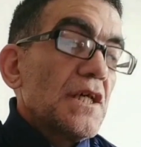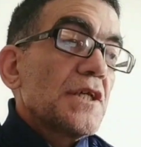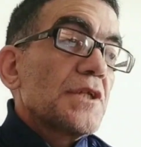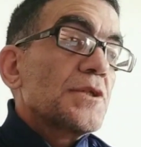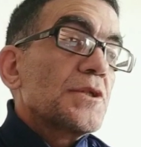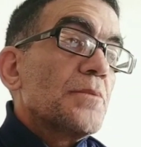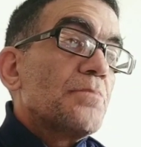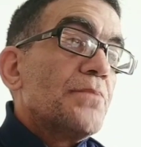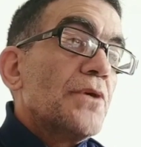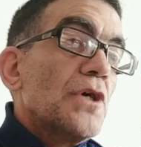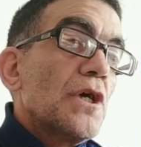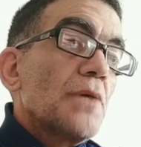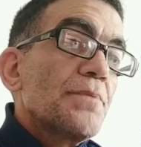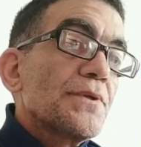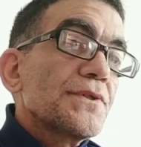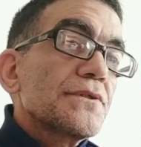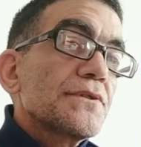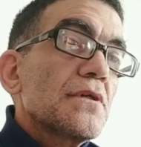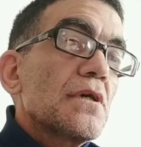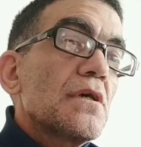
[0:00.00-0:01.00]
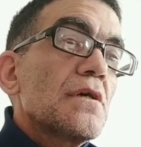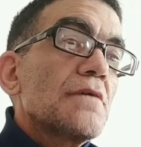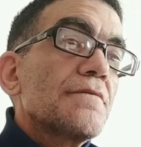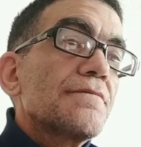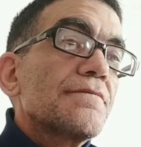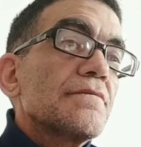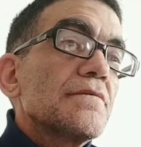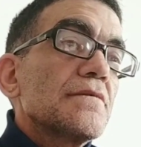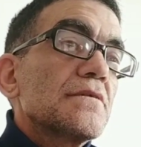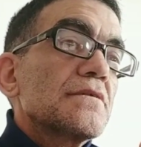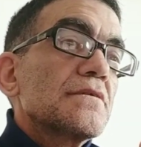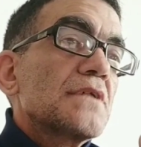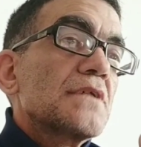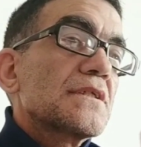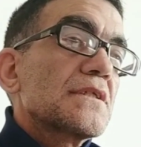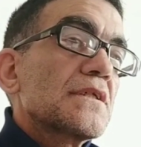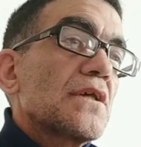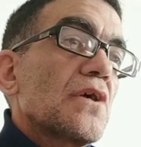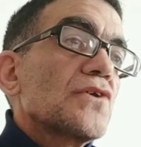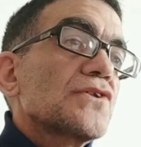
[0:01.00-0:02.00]
The purpose of
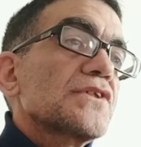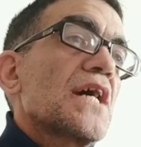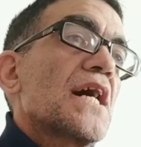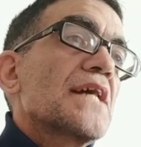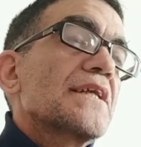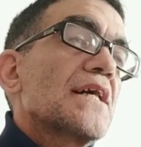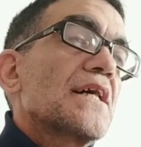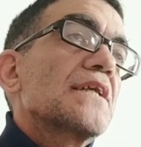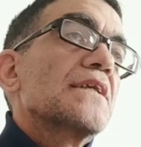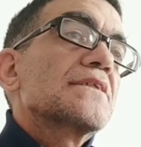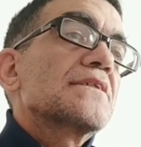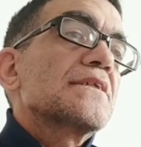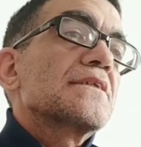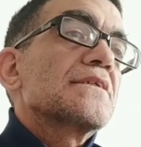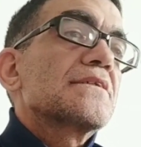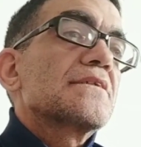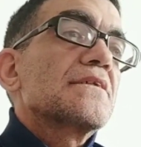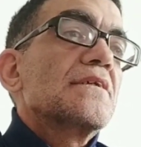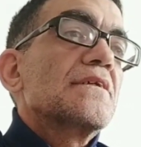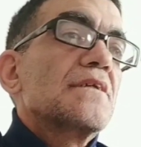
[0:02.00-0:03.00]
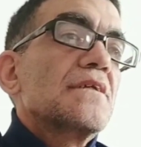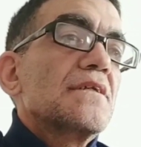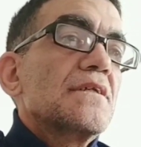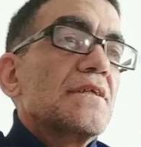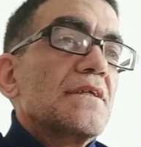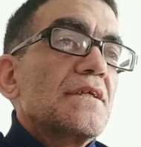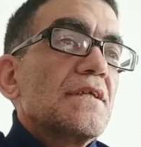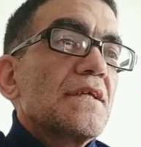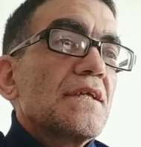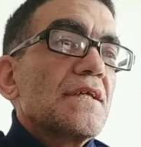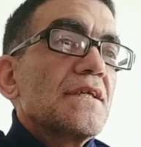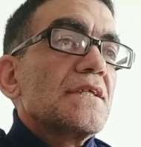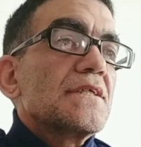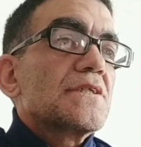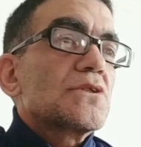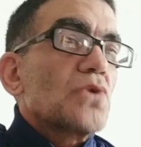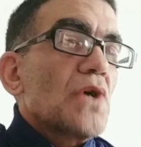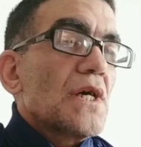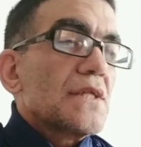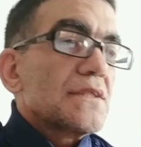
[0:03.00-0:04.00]
discourse analysis is
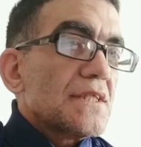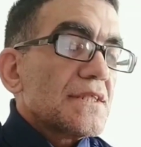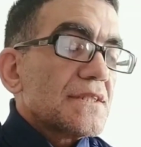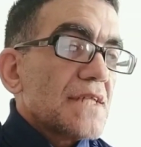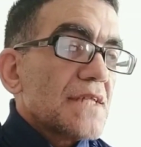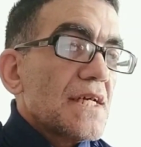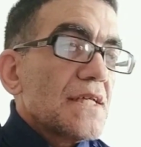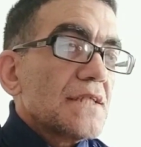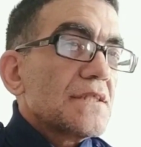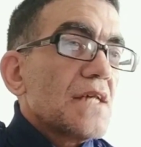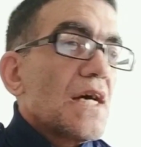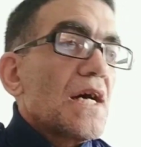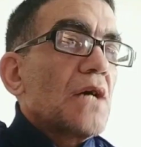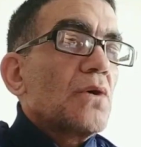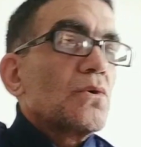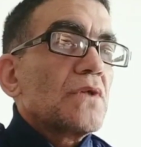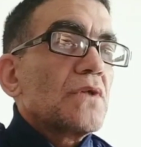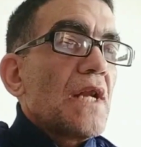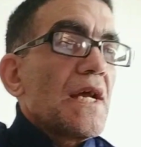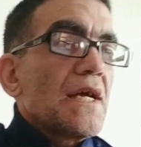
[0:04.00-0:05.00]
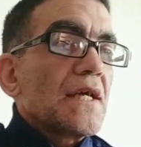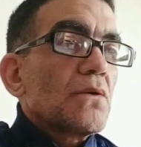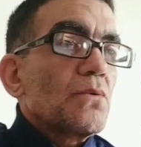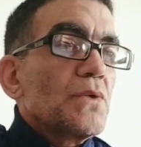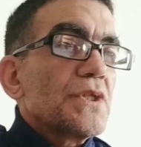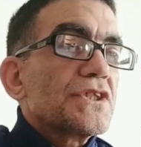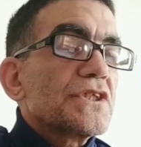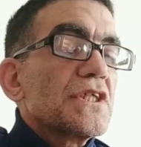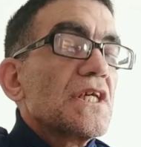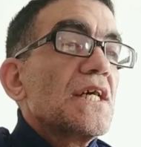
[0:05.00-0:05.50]
to understand how language